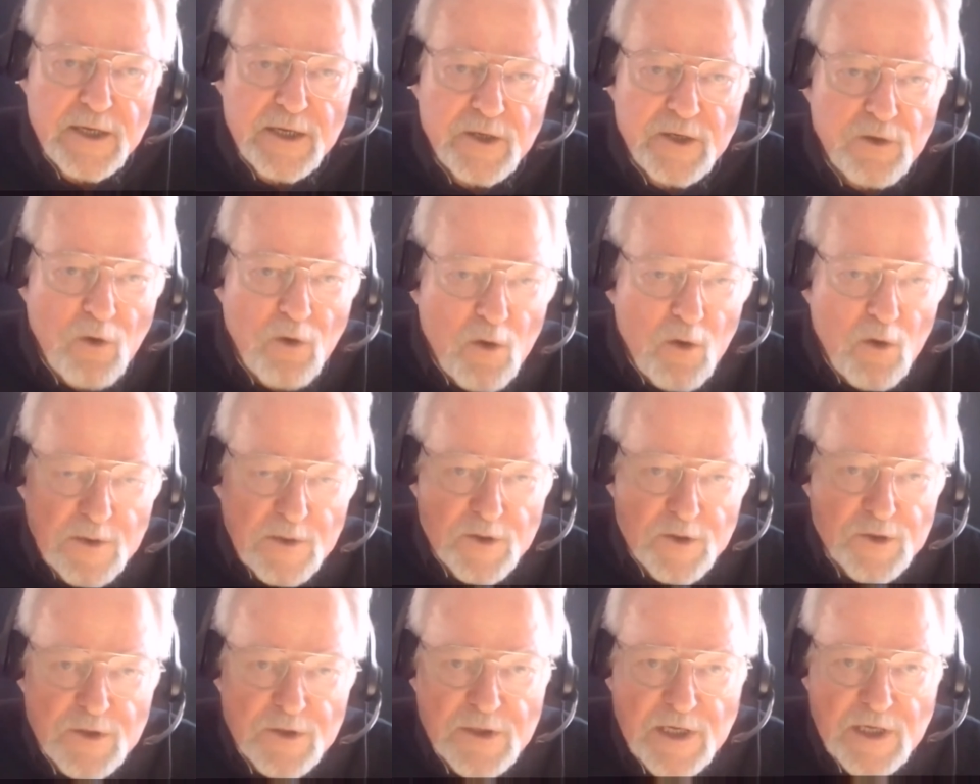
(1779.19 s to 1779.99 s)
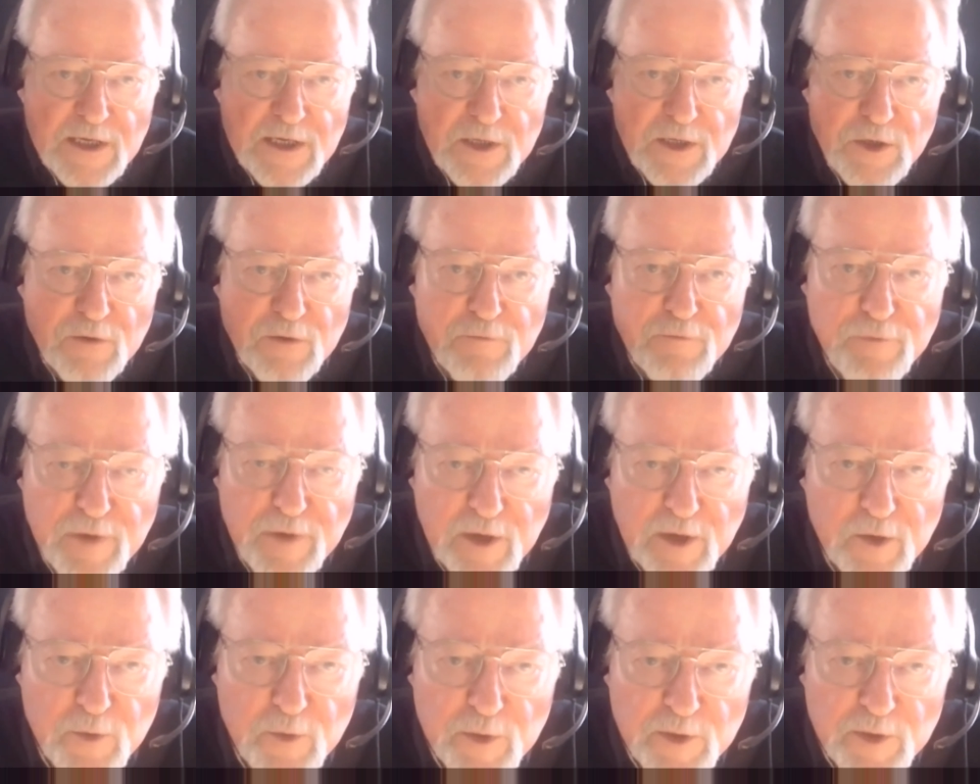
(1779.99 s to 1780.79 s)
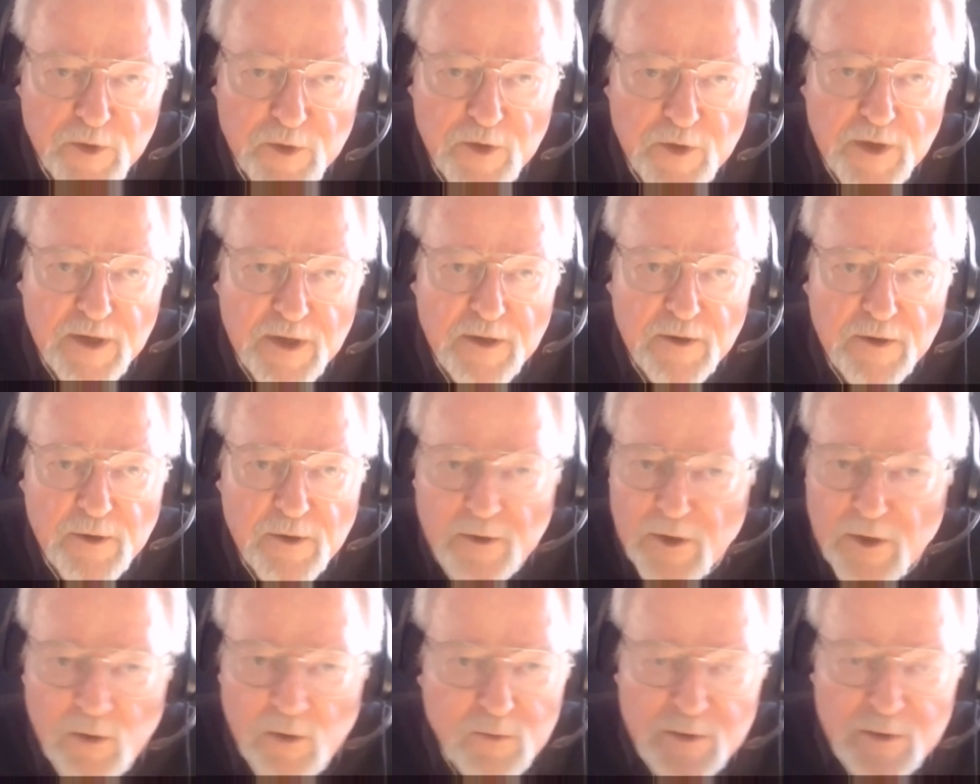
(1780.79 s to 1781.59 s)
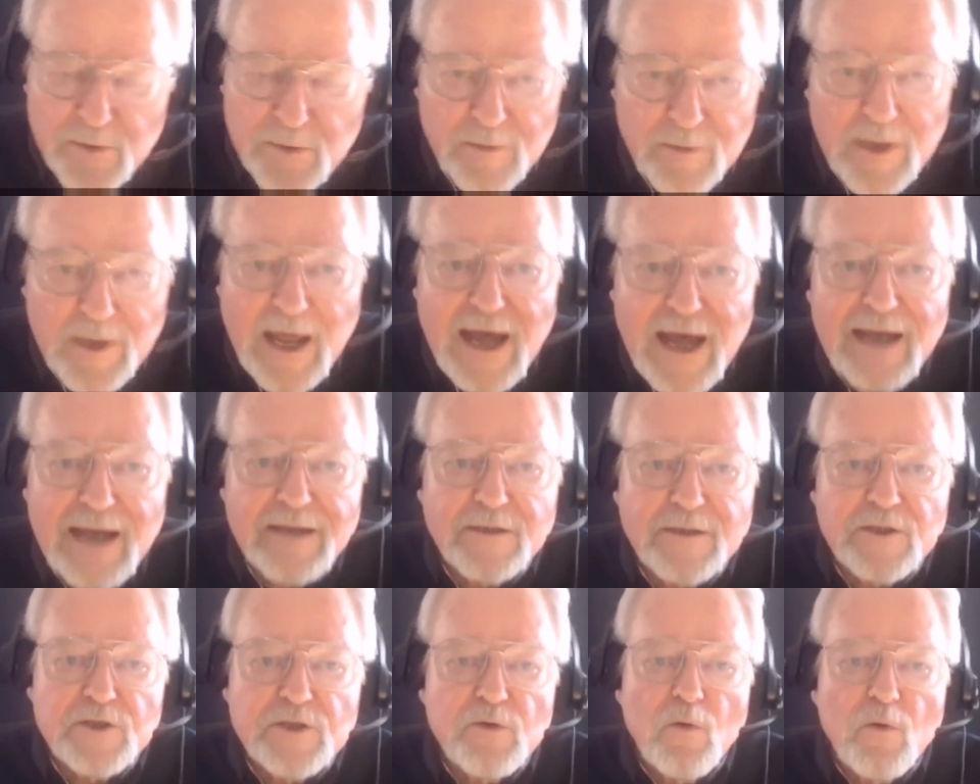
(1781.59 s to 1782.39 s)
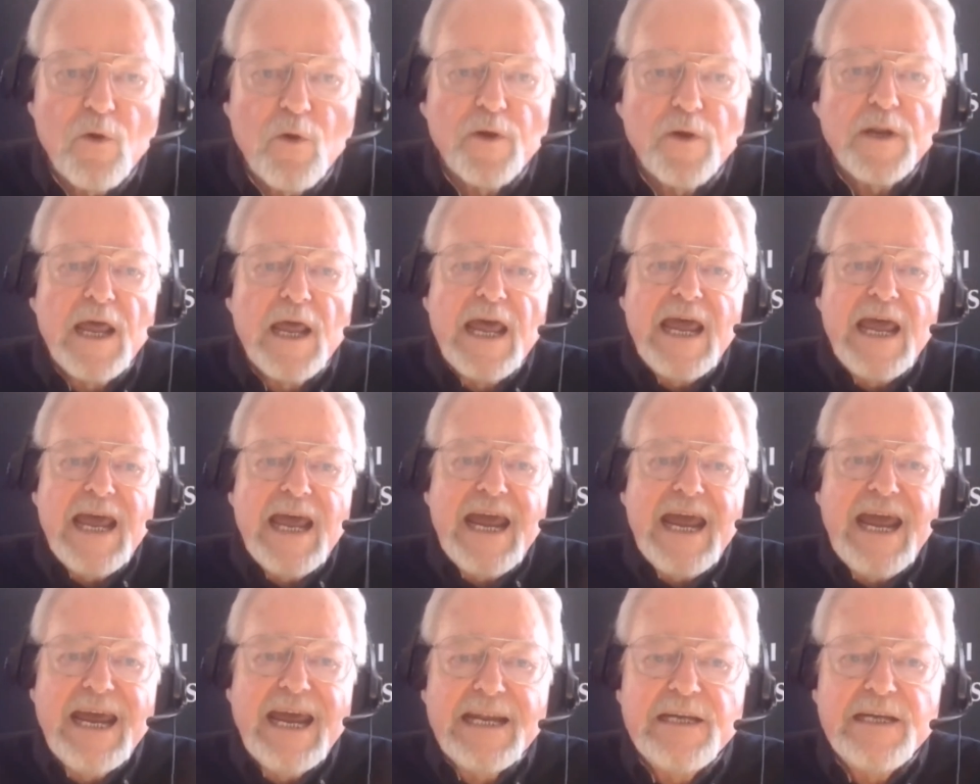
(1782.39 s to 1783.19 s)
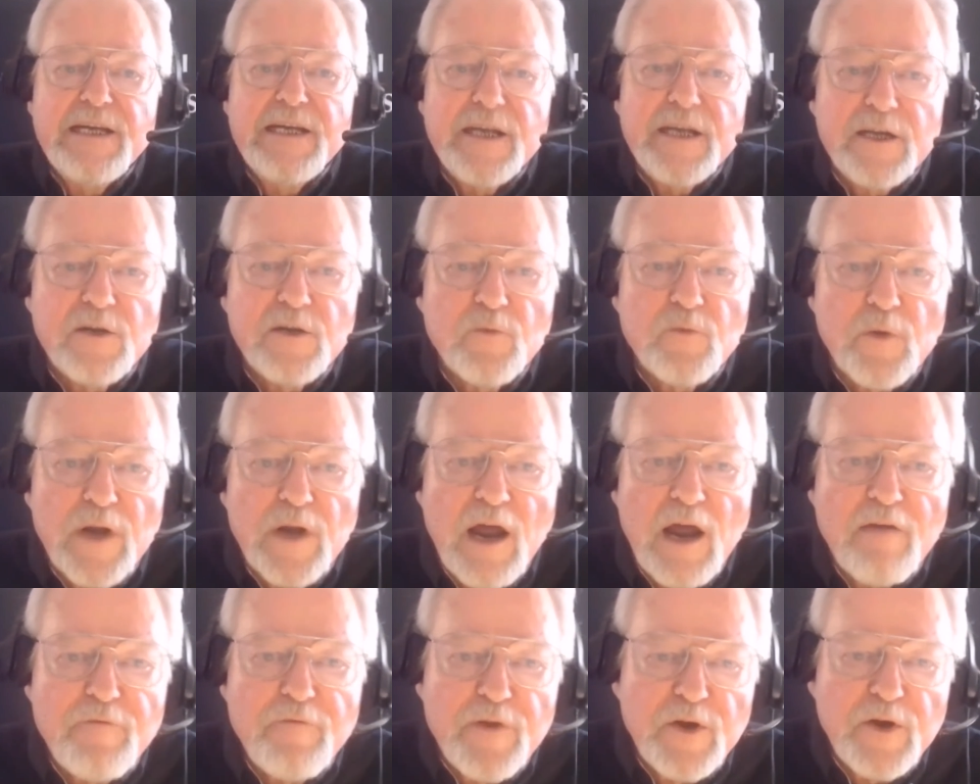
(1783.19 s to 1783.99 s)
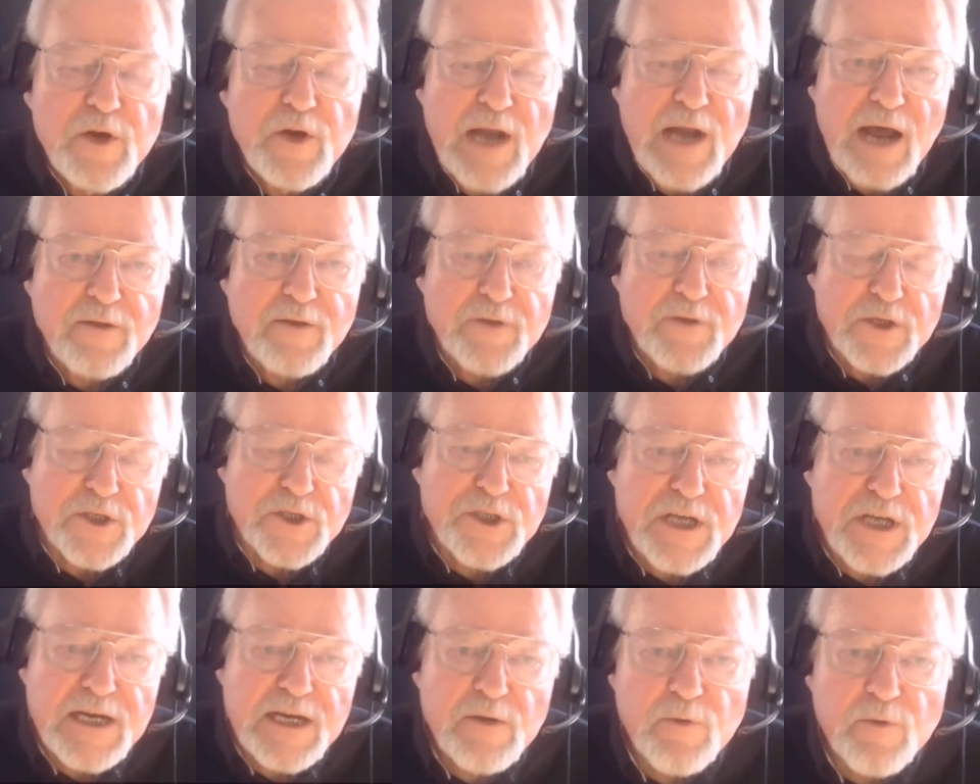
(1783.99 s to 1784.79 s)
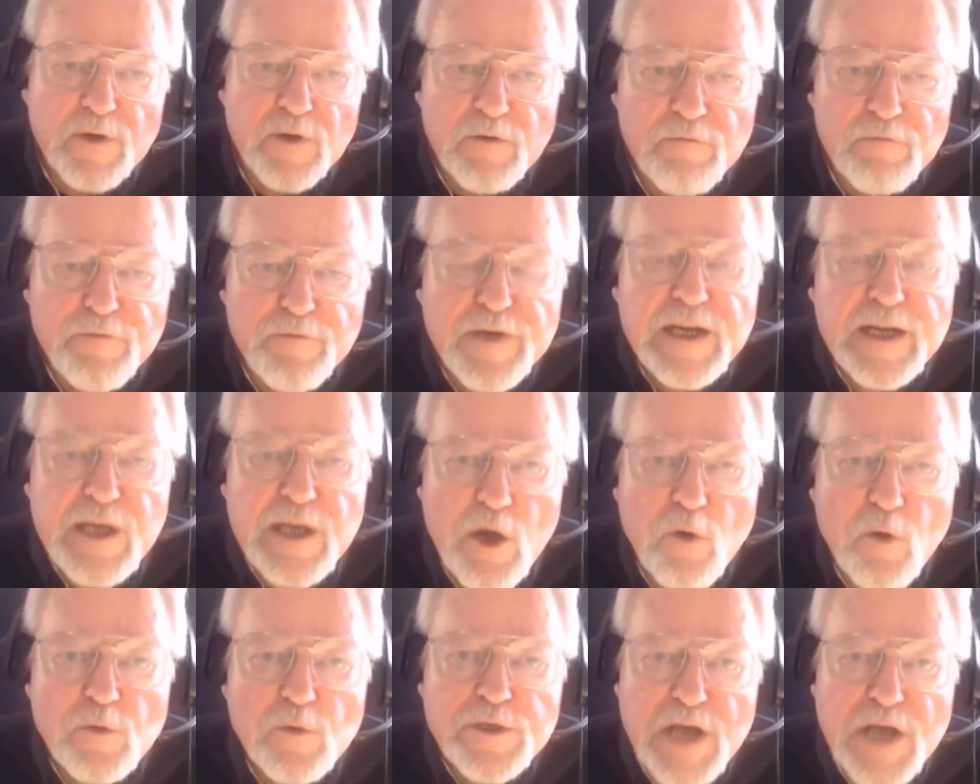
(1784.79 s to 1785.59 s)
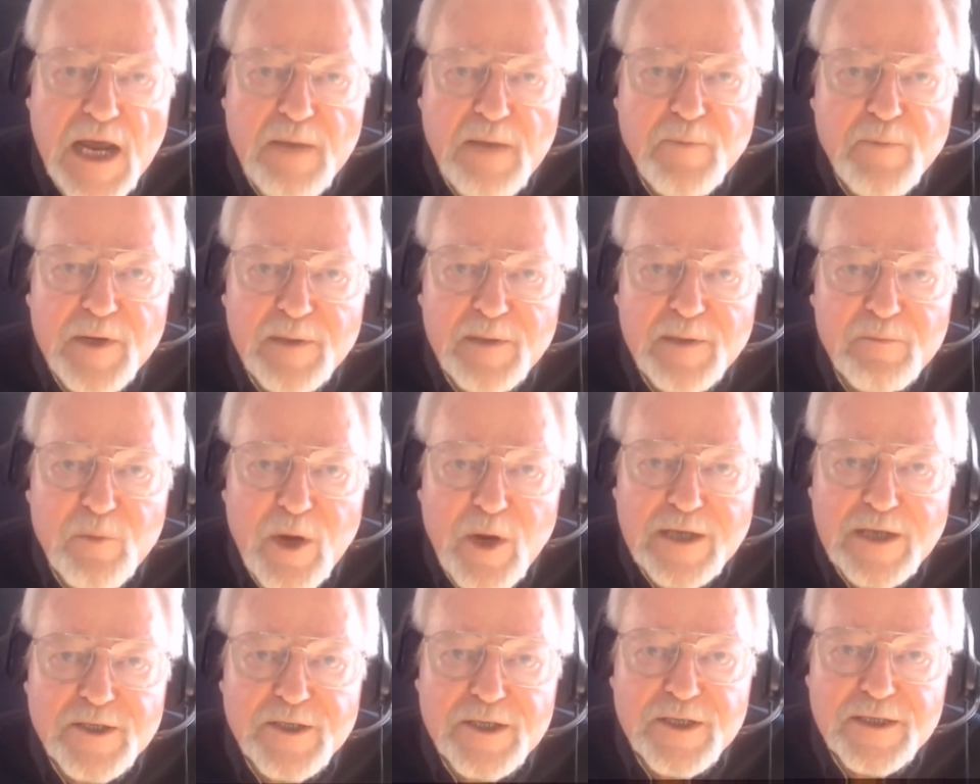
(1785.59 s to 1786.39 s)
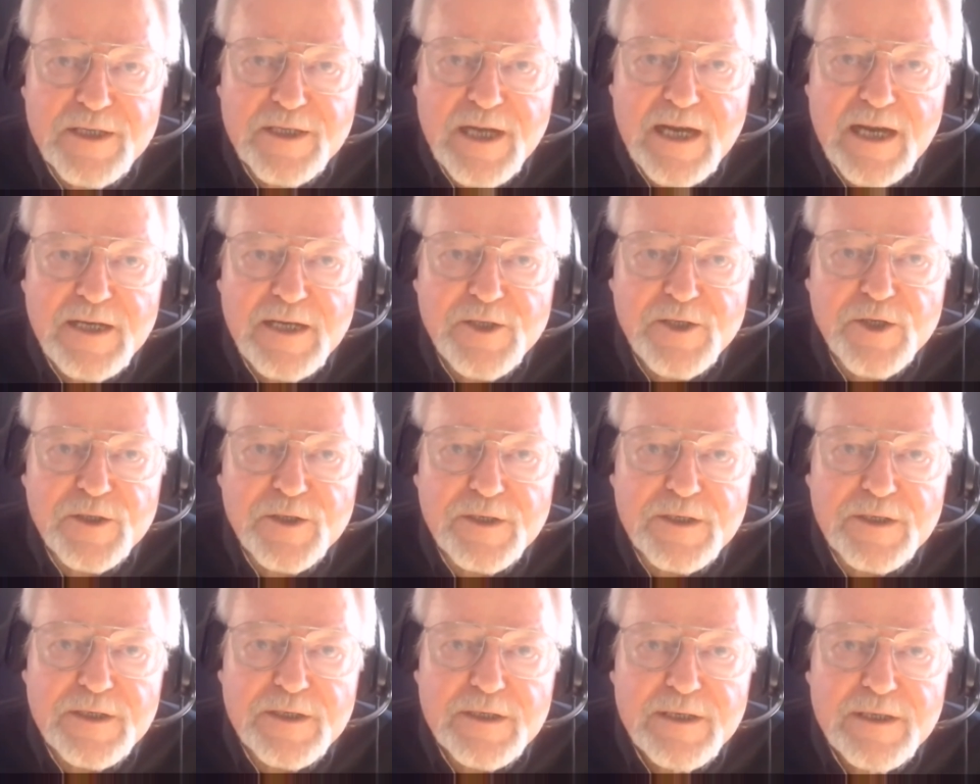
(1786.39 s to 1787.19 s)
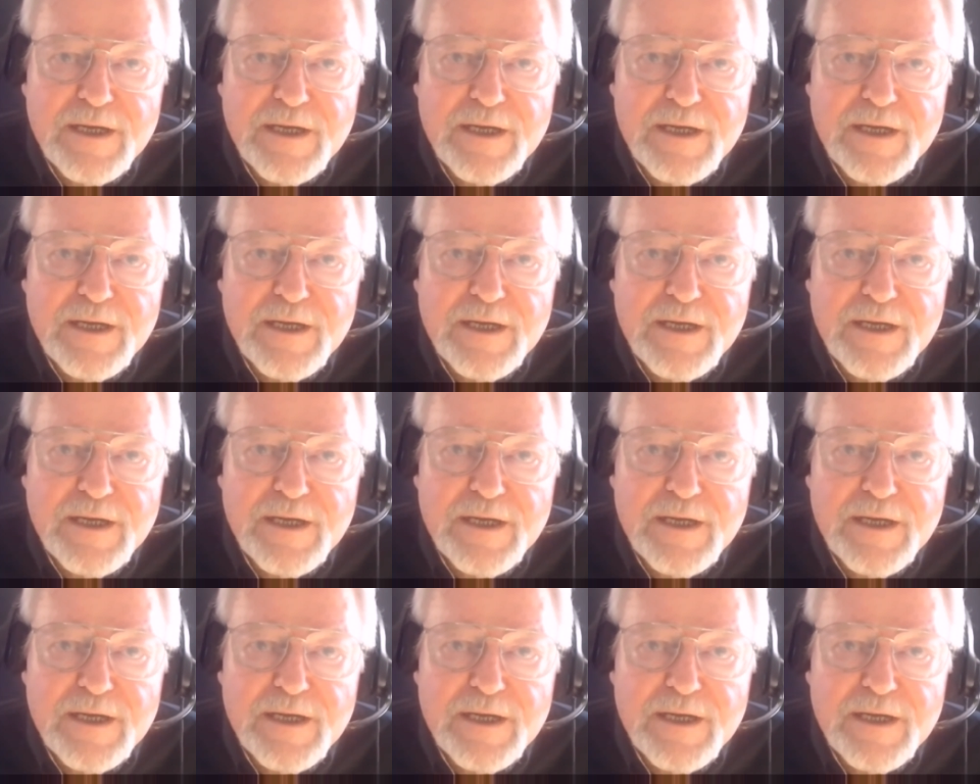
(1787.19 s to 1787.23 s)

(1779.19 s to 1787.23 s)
you're sticking your finger in your ear, don't do that, and so on, ended when I figured out the secret of videotaping presentations.